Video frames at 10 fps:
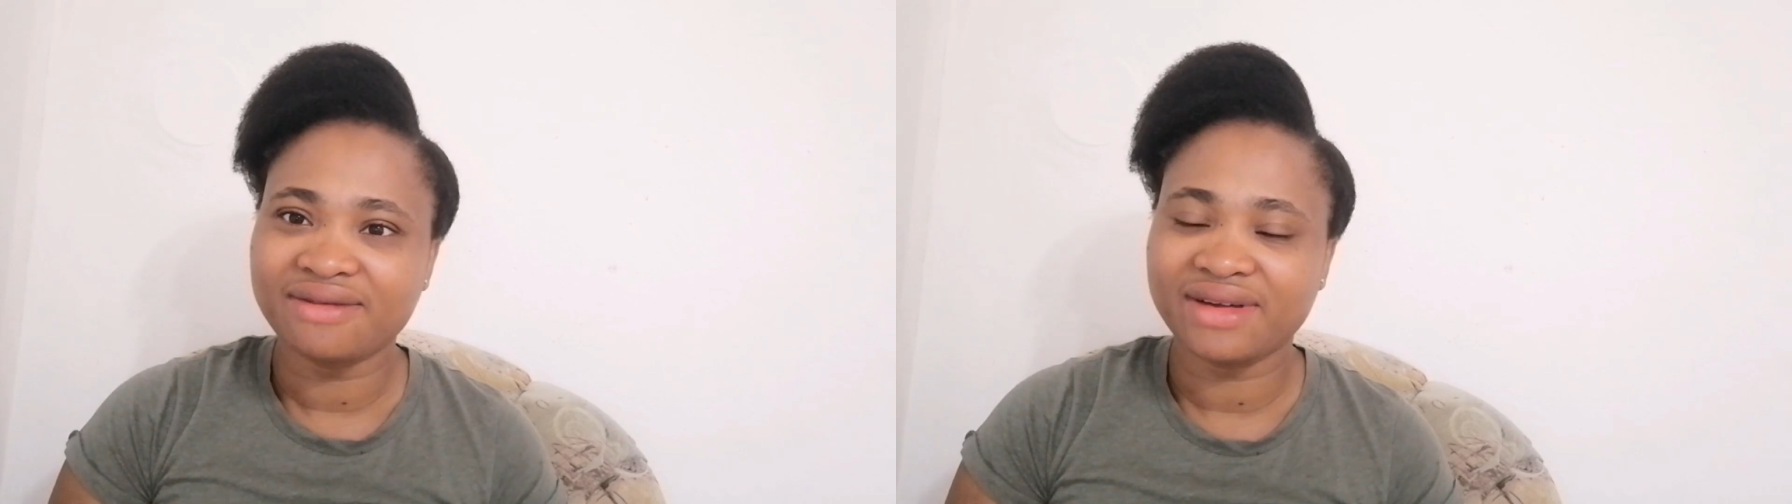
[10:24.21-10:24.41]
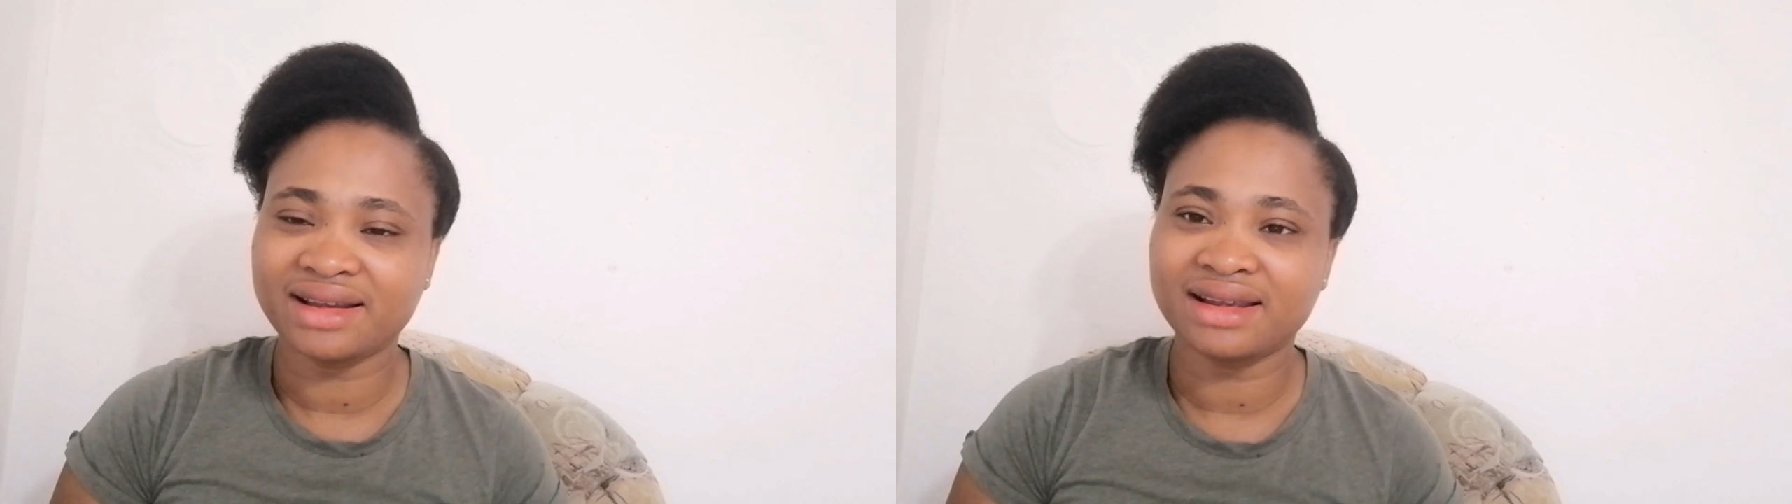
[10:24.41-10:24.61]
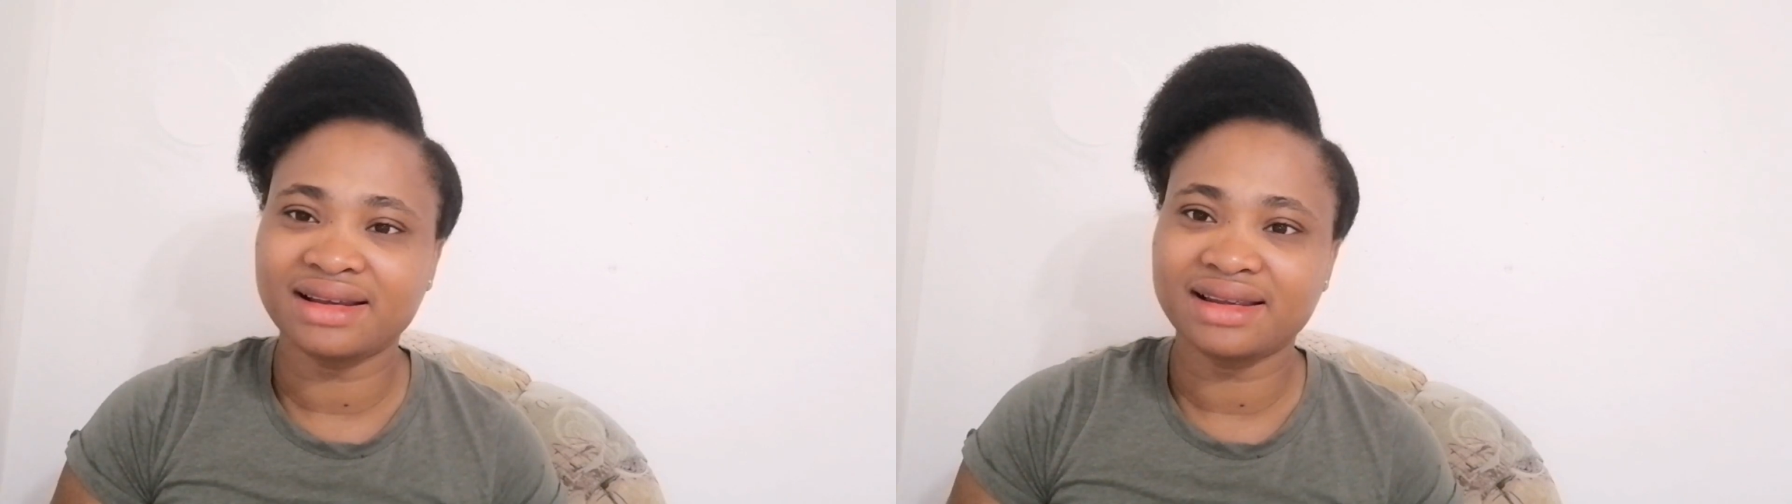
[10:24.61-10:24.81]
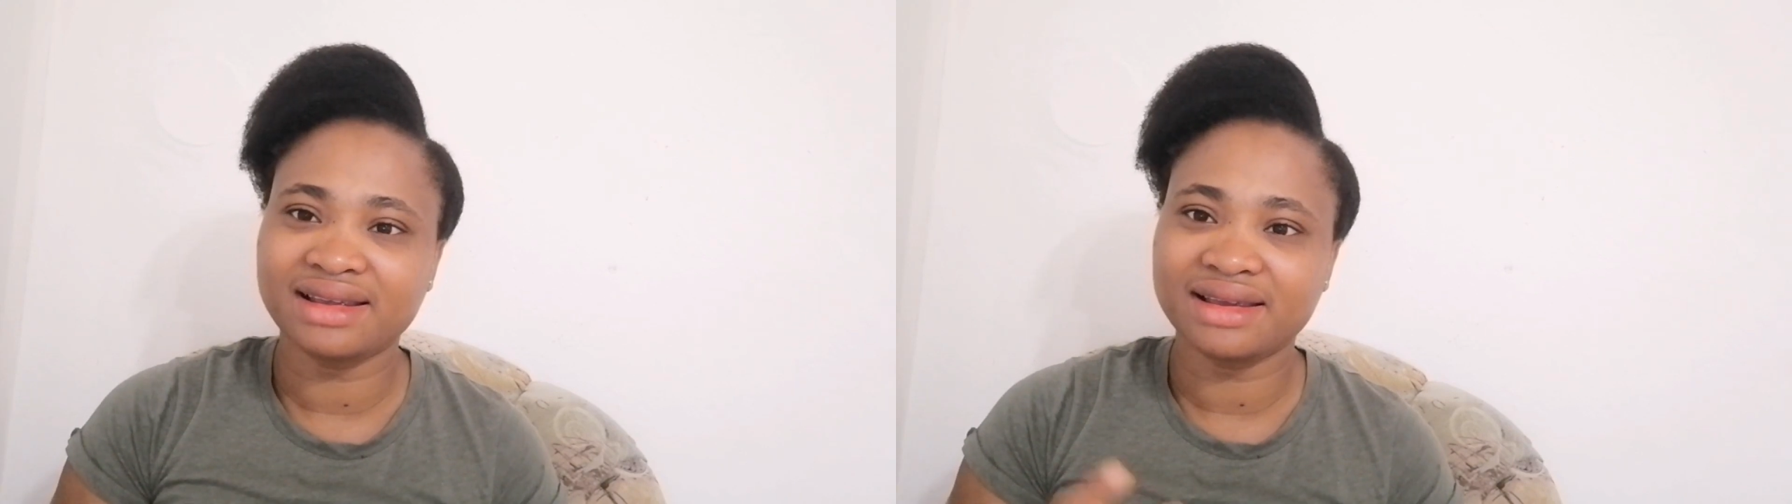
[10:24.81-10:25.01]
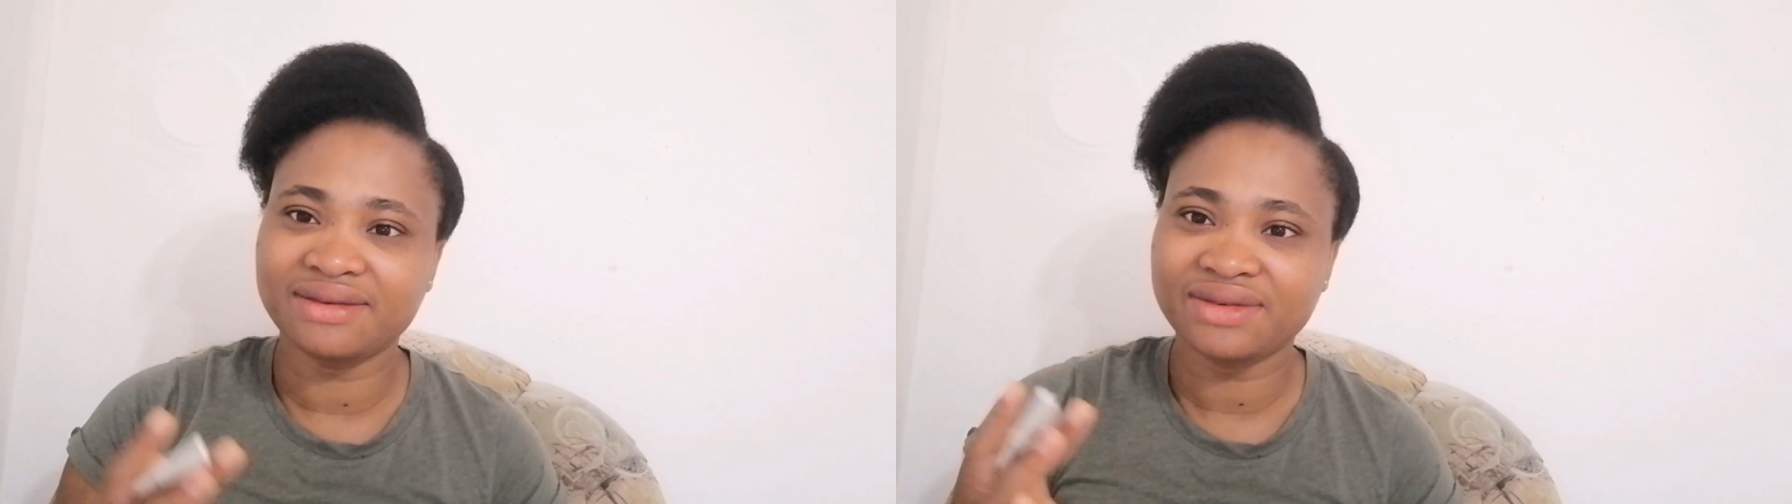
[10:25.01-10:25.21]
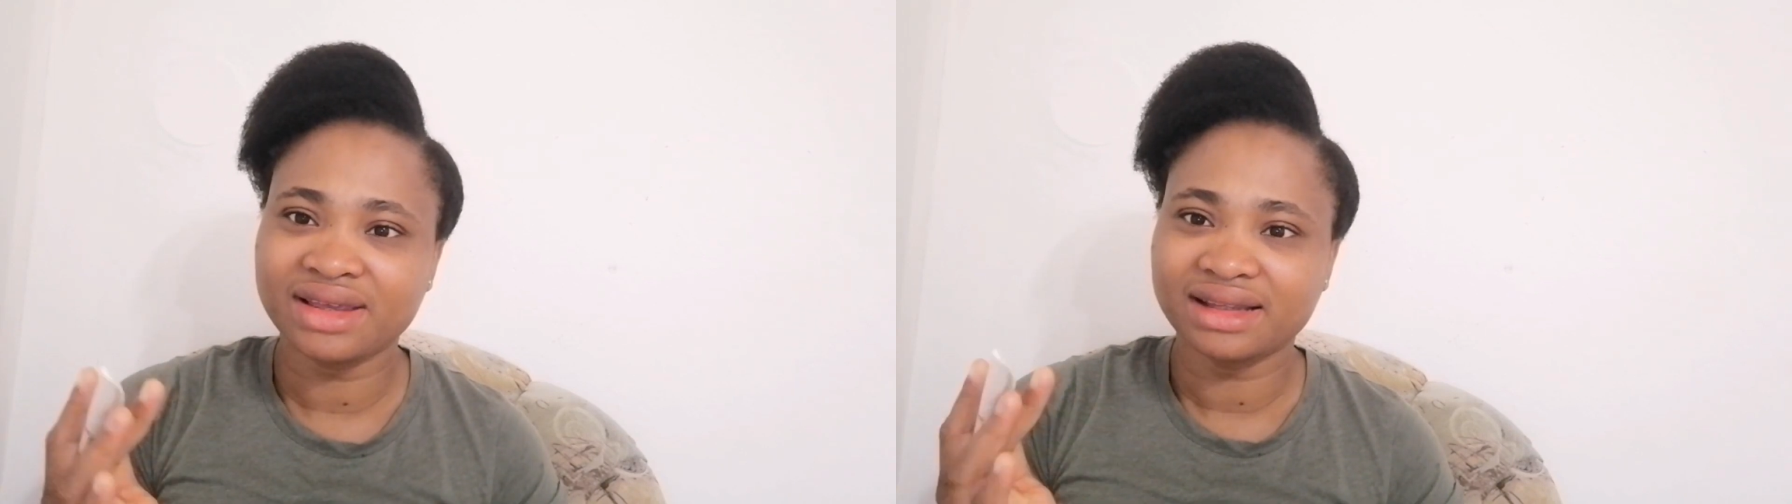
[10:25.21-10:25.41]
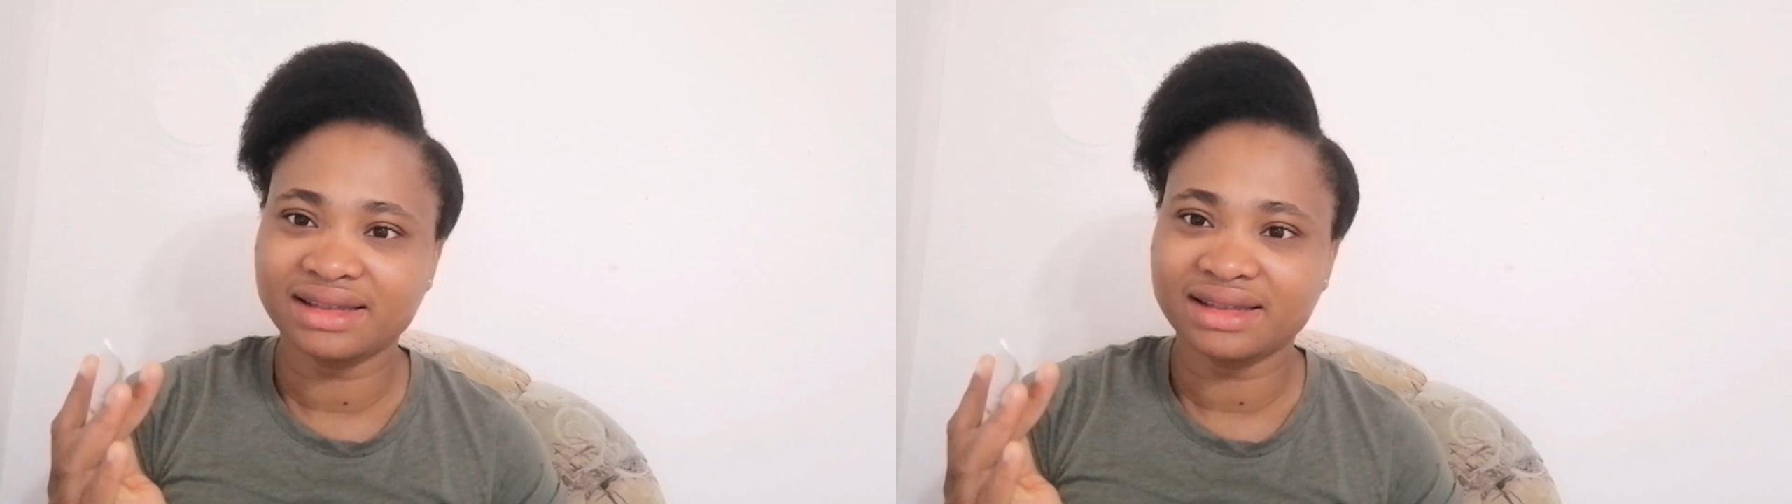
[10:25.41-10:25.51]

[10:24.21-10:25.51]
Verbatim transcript: finally gave